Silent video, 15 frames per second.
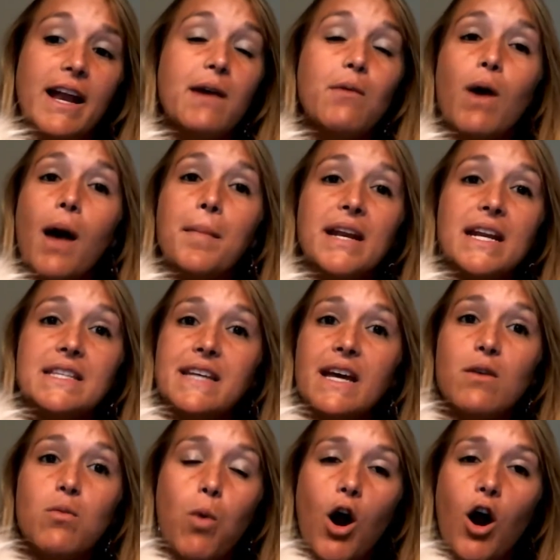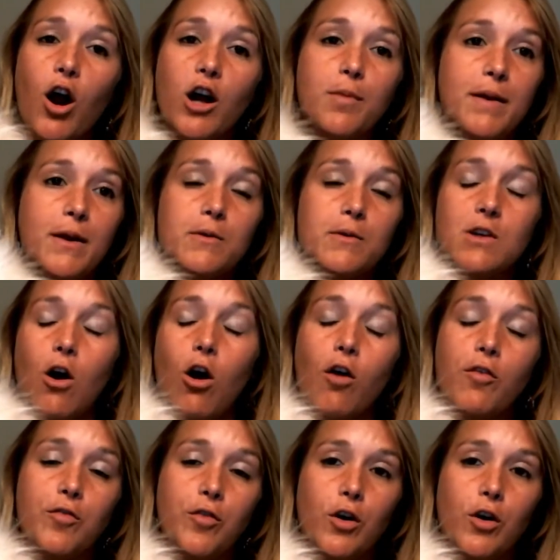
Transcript: It, I mean, it did work. How did you awful. do?